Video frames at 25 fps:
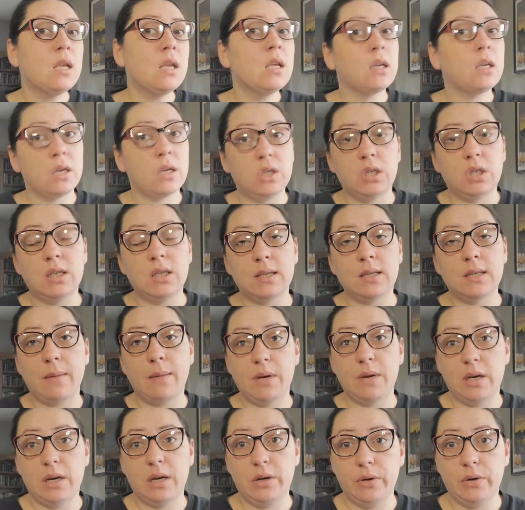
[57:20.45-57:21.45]
because she's
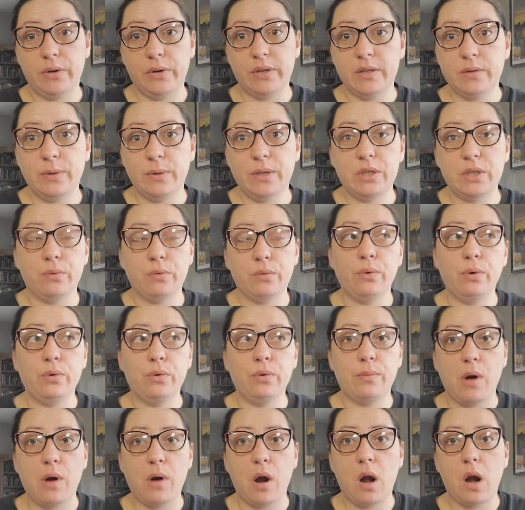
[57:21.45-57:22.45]
coming to do a switcheroo
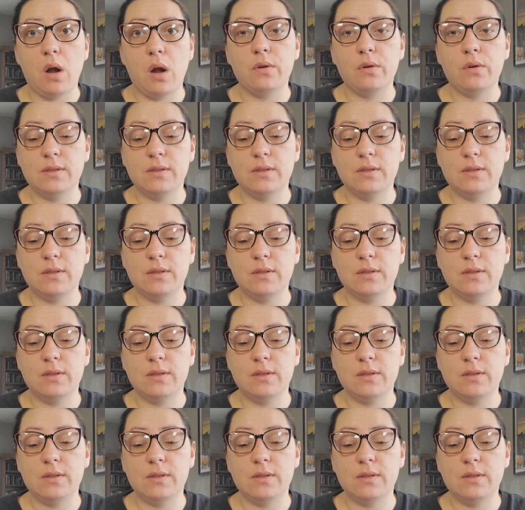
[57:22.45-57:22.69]
tomorrow.